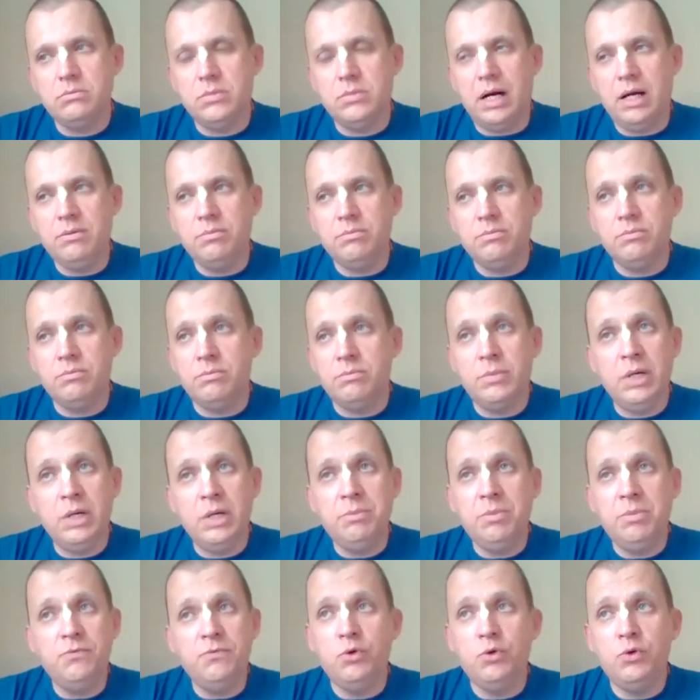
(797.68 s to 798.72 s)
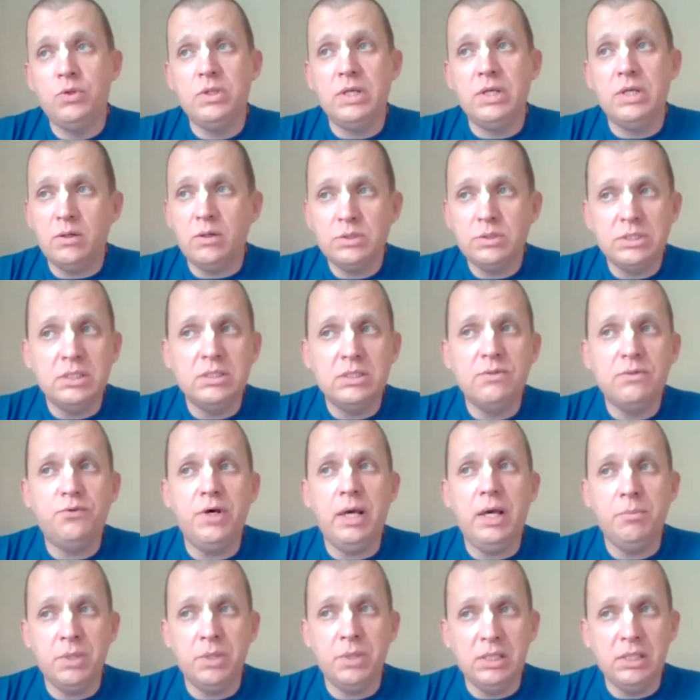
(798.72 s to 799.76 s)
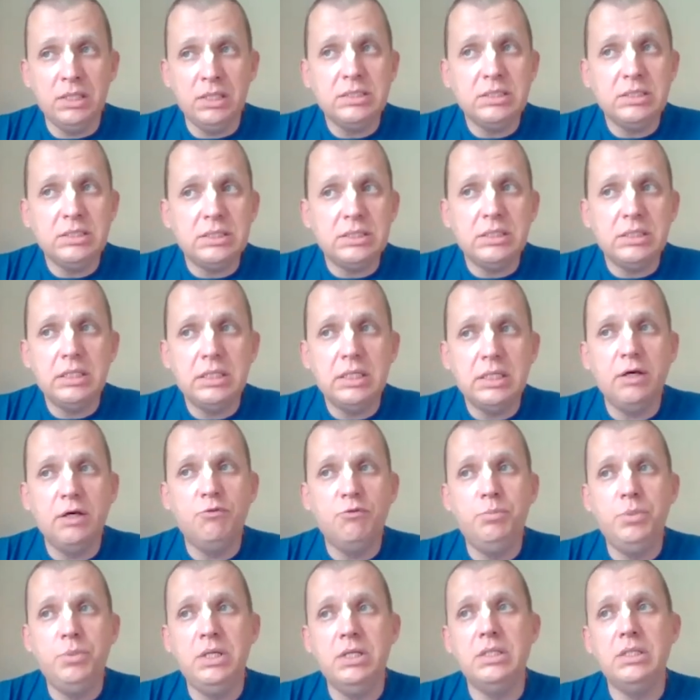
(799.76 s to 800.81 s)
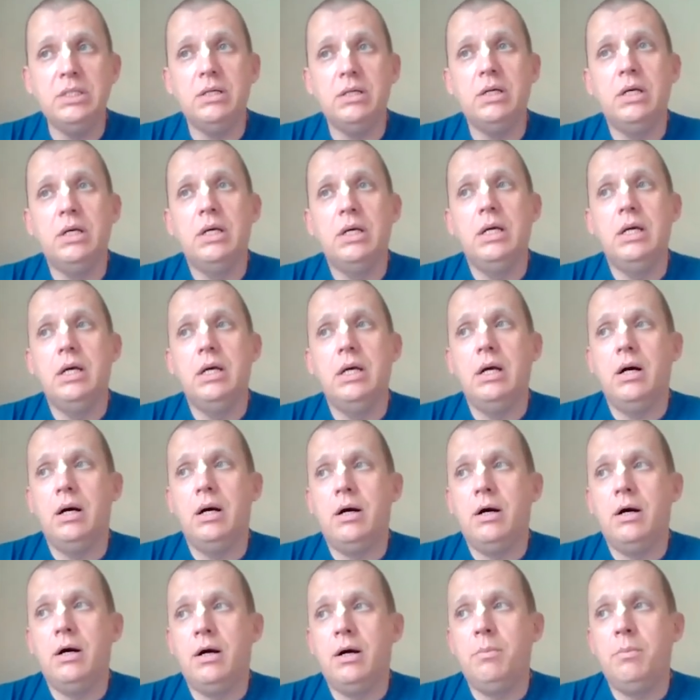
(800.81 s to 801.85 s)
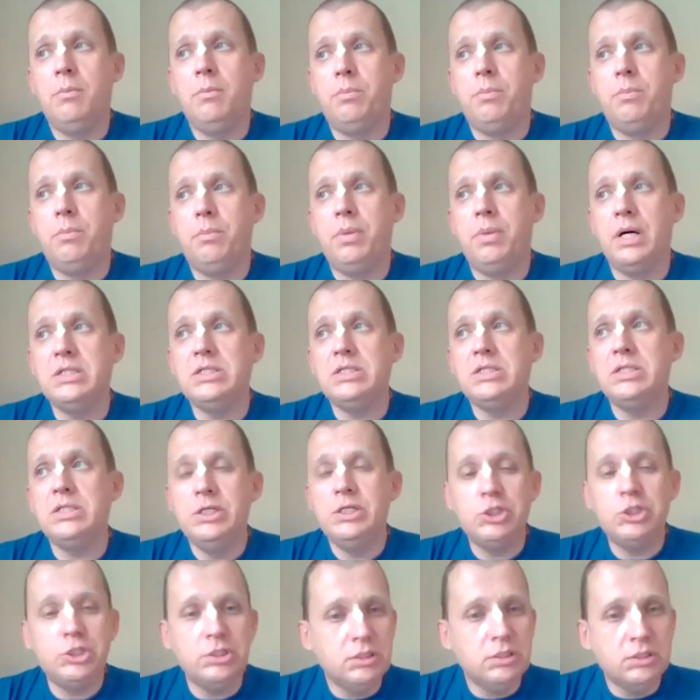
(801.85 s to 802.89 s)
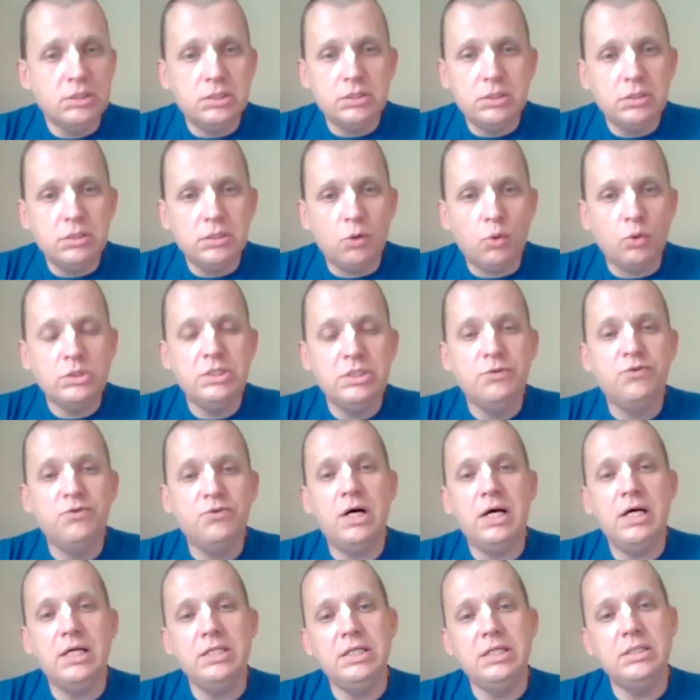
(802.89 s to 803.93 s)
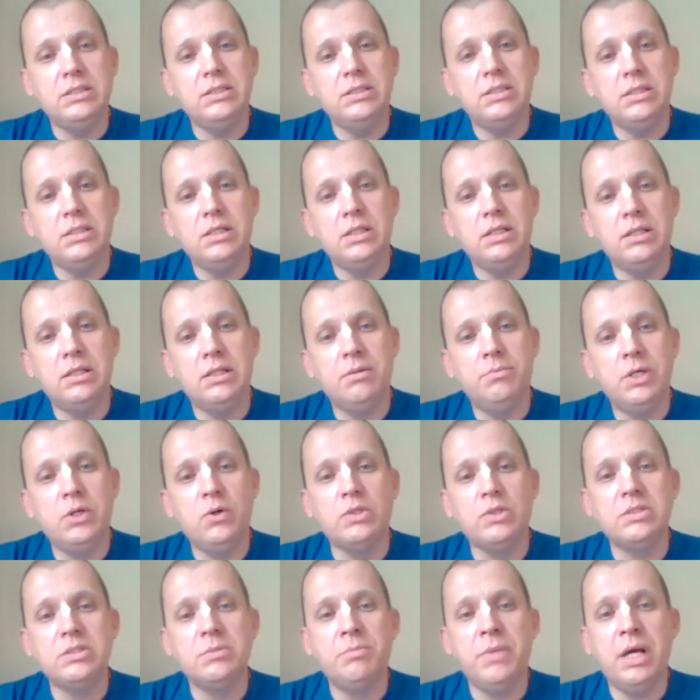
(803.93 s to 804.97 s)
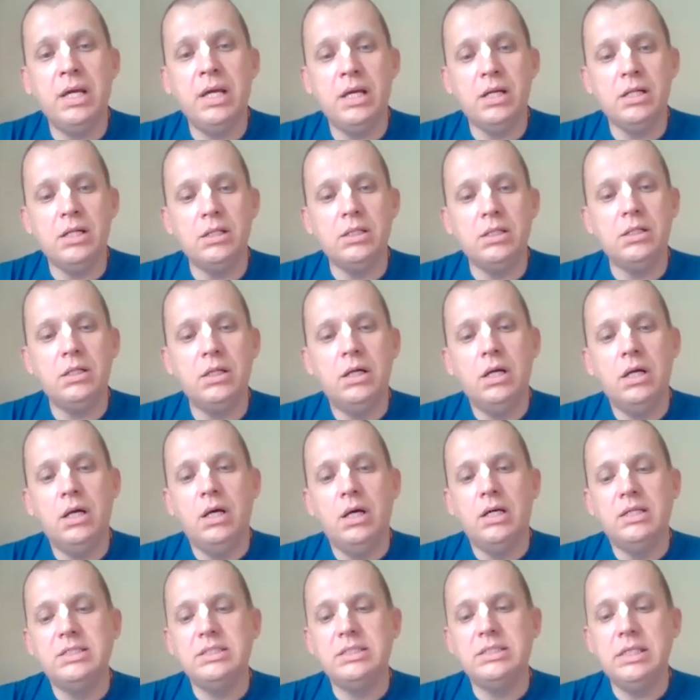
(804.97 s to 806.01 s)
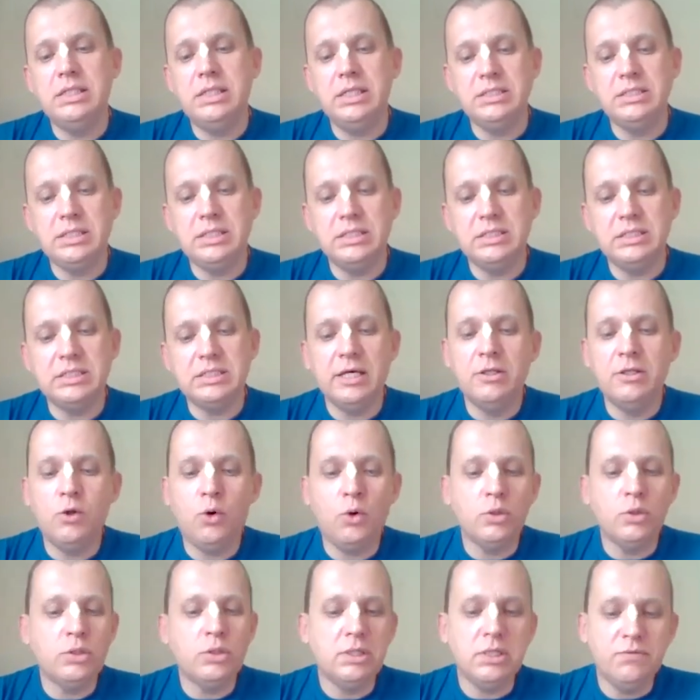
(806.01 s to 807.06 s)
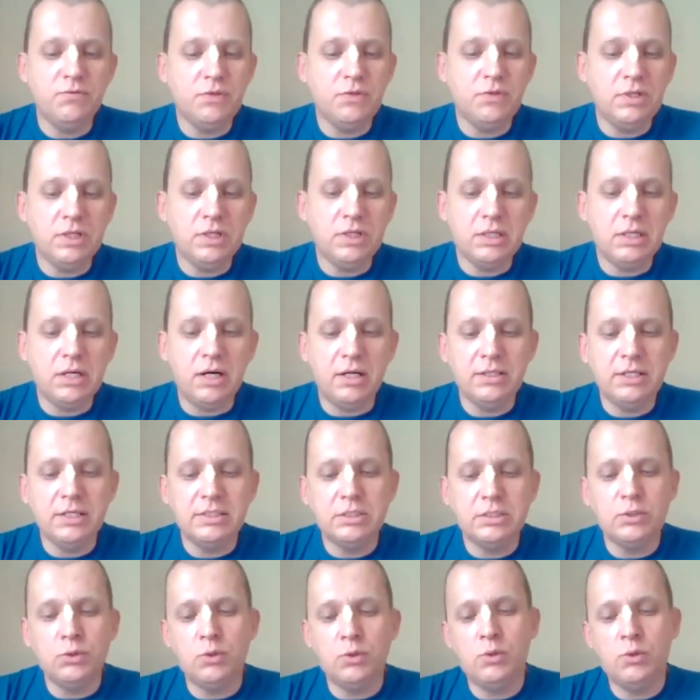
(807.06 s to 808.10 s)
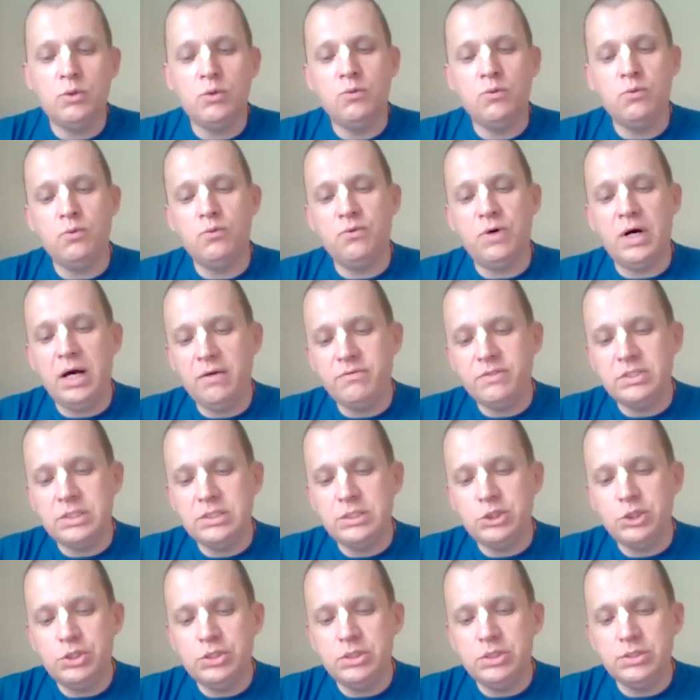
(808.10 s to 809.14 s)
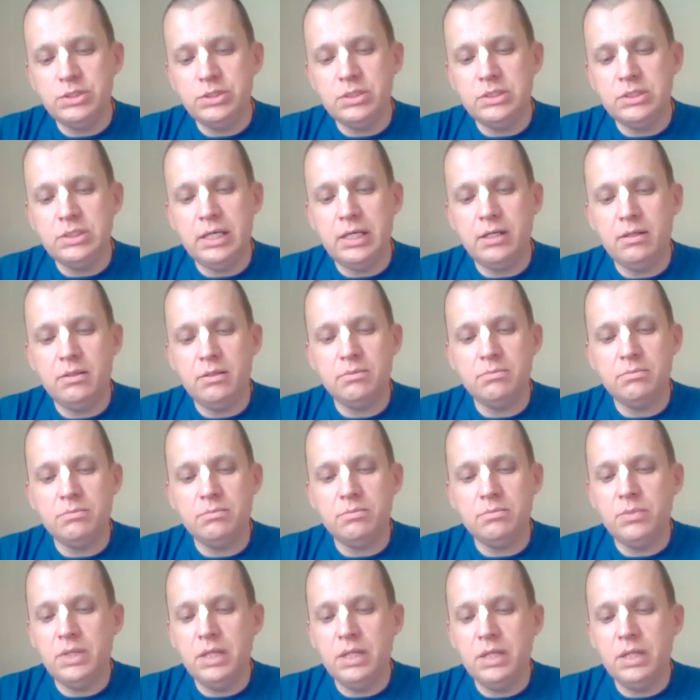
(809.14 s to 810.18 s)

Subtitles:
Maybe a few thousand families have been partitioned or divided because male citizens cannot leave the country. So wives and children, they are